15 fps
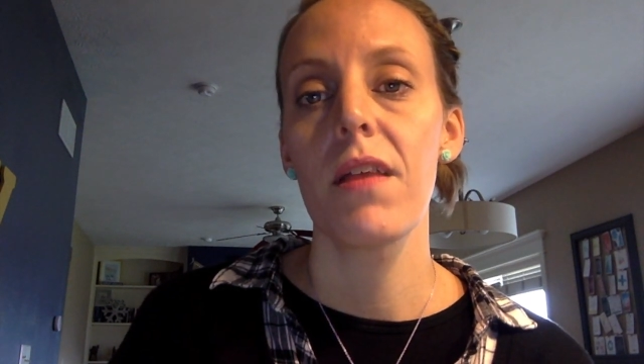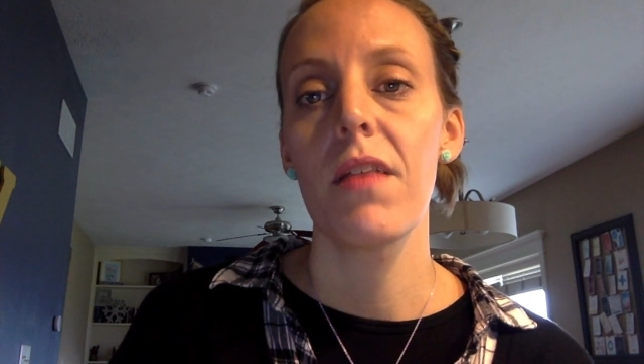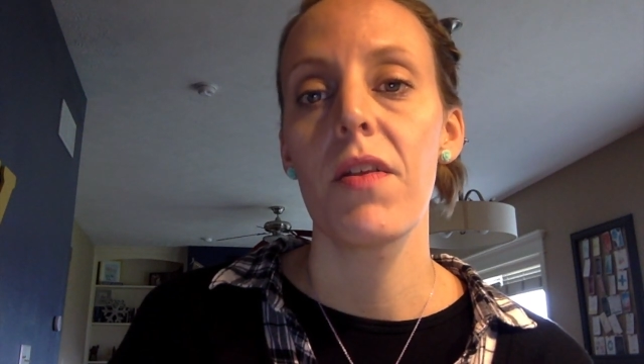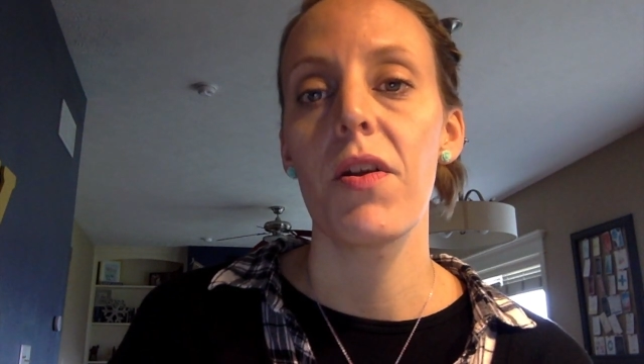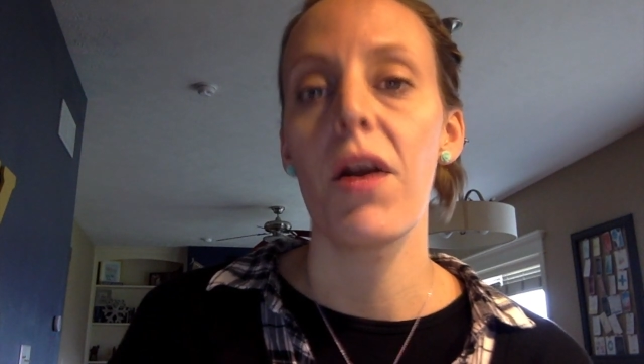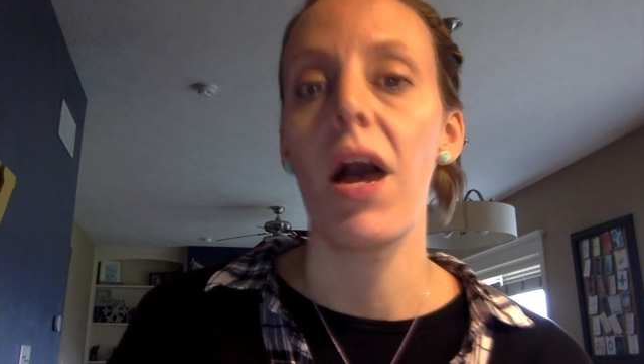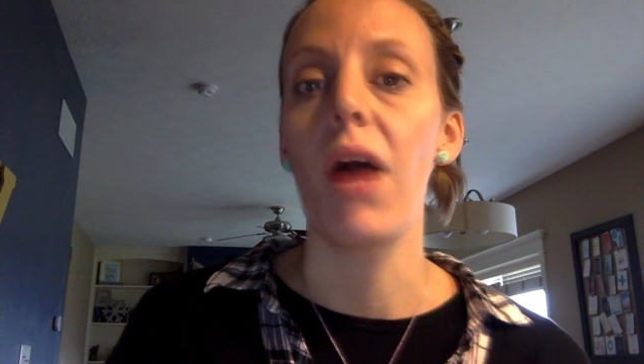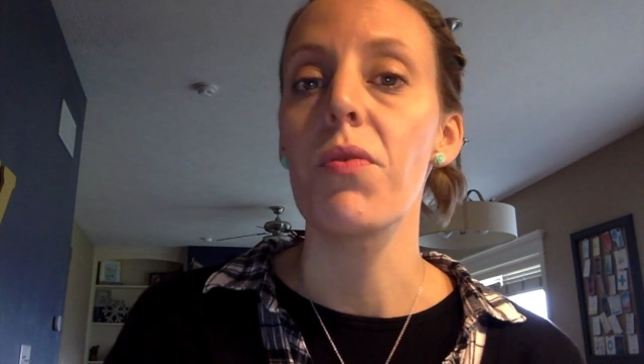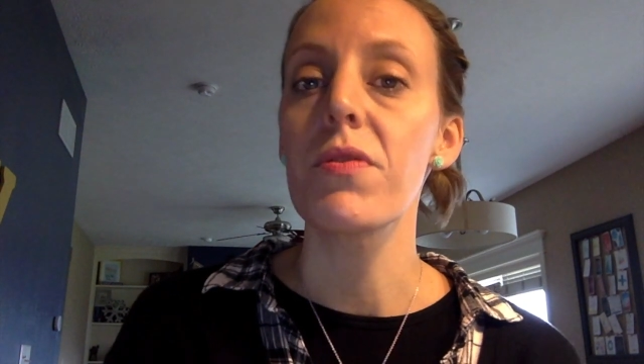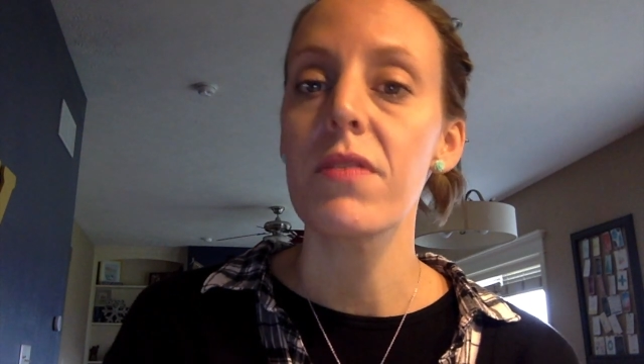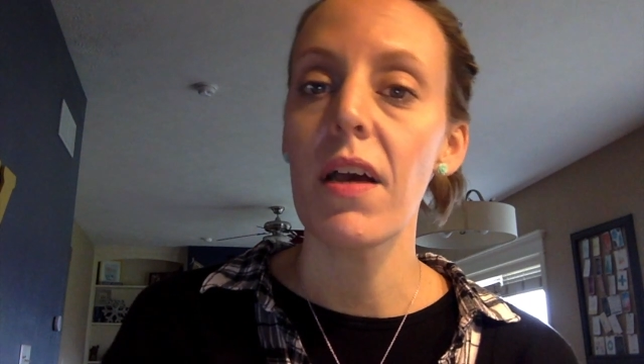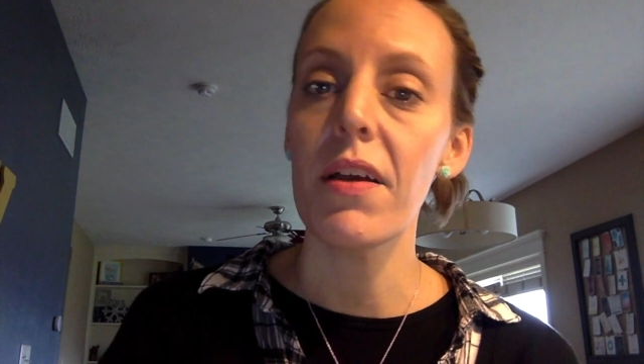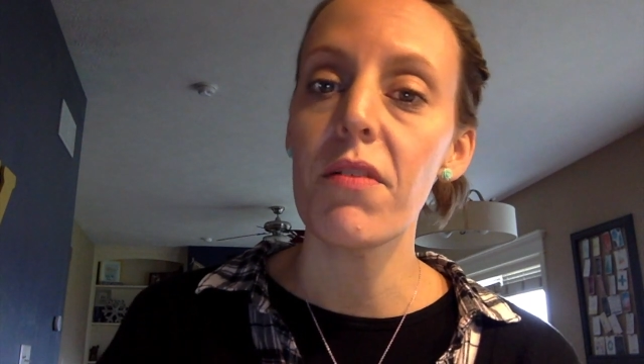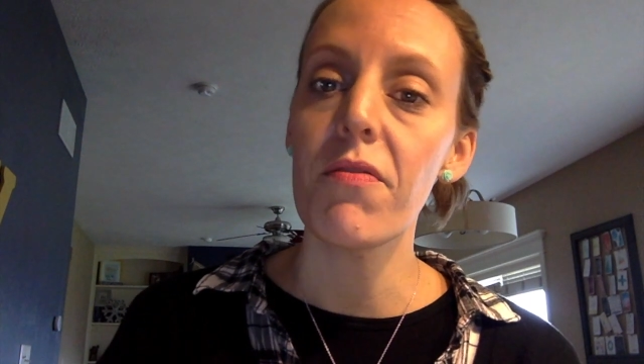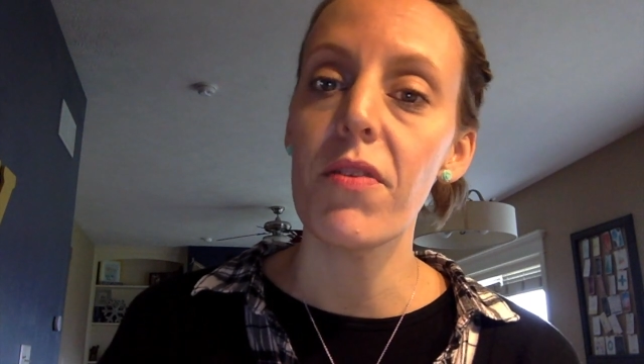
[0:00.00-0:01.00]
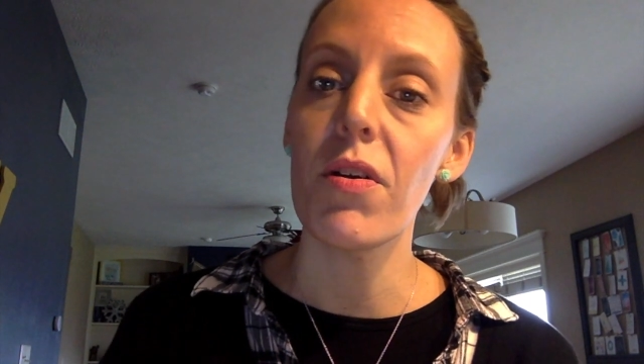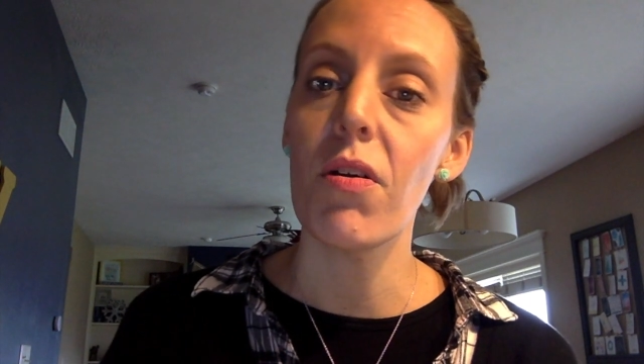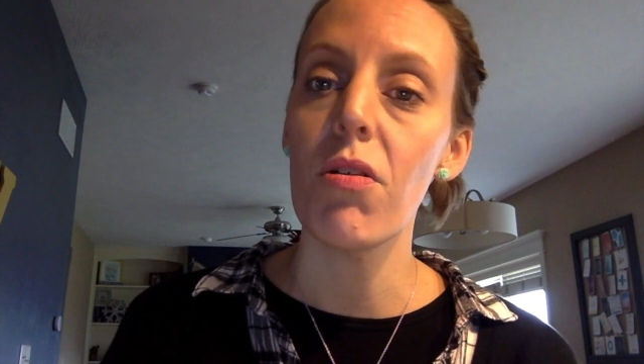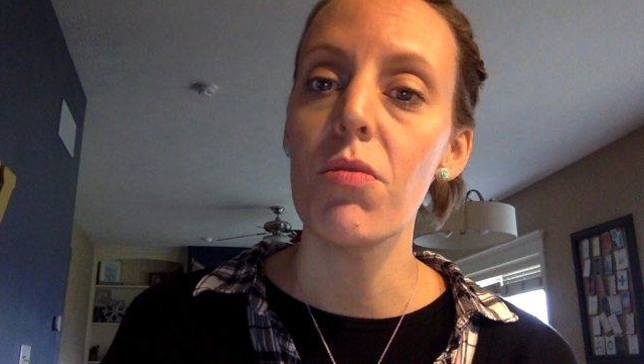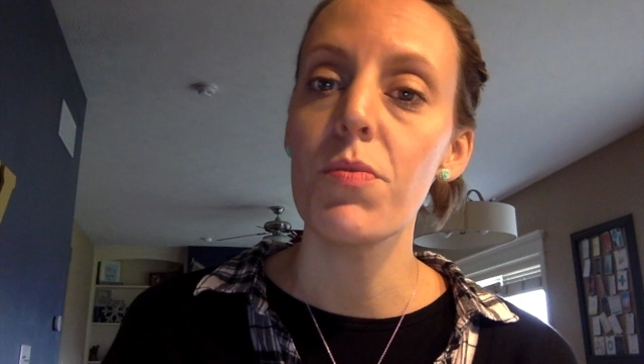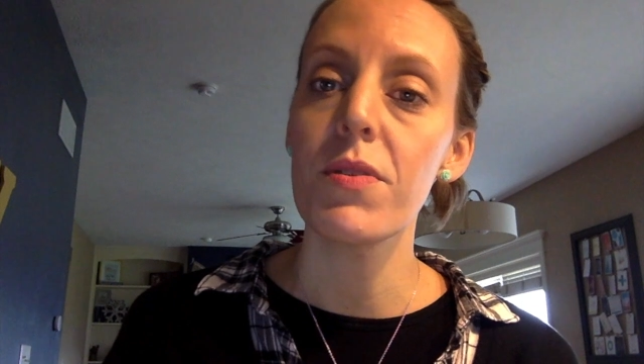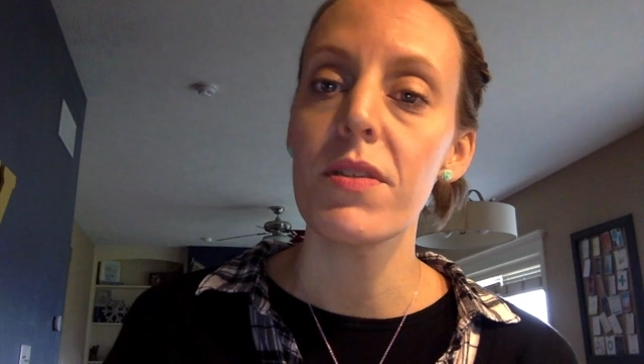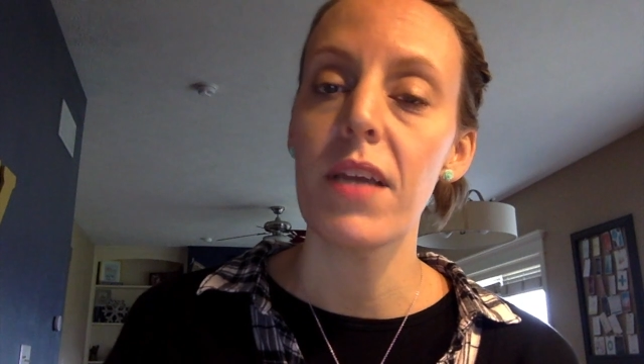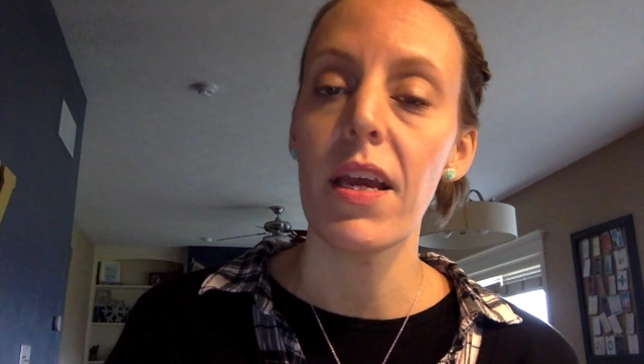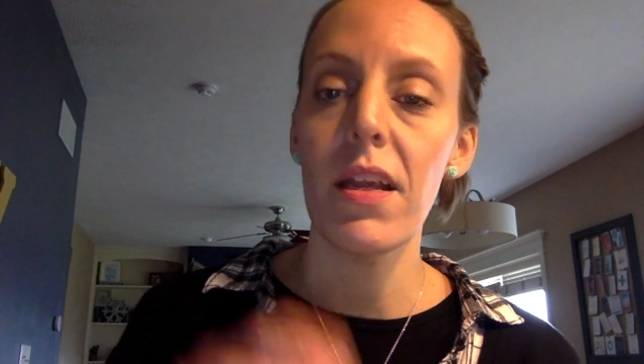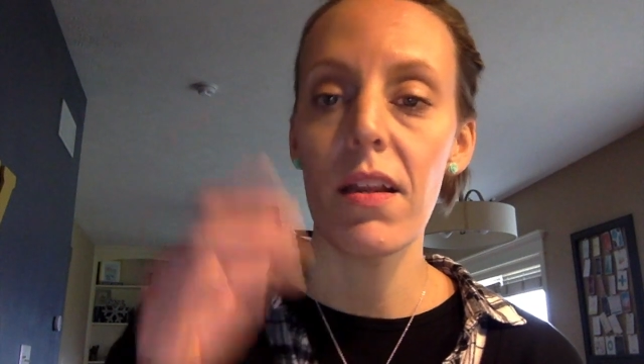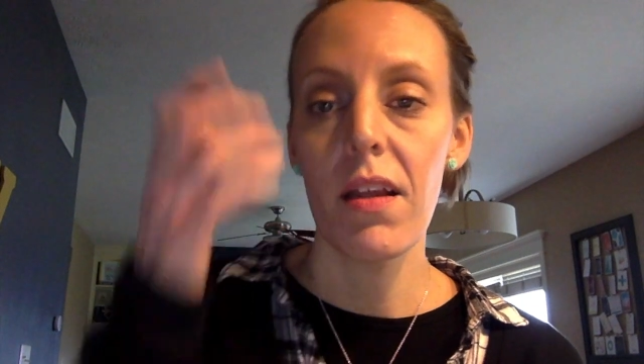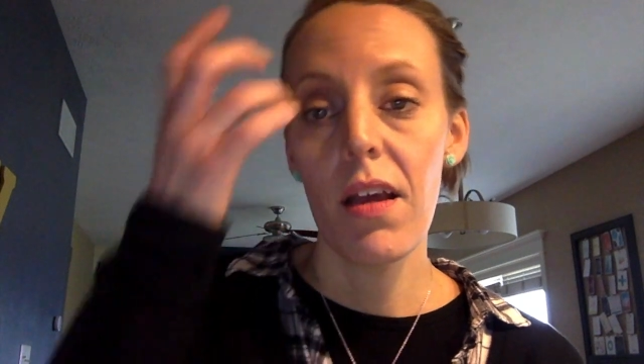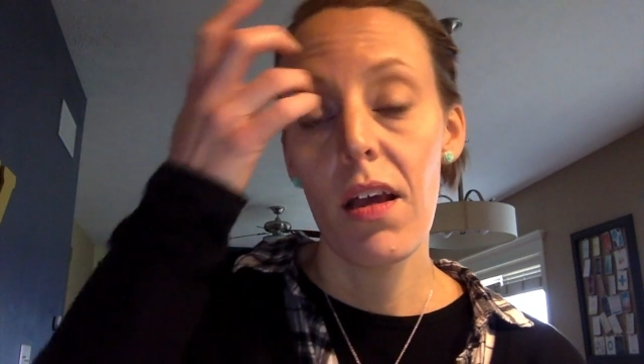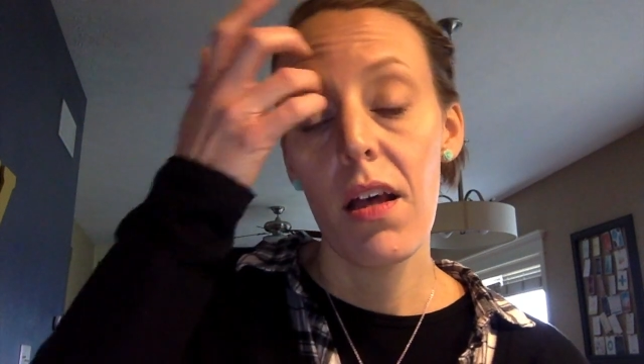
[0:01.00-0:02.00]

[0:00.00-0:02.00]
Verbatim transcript: that are outside of their home state.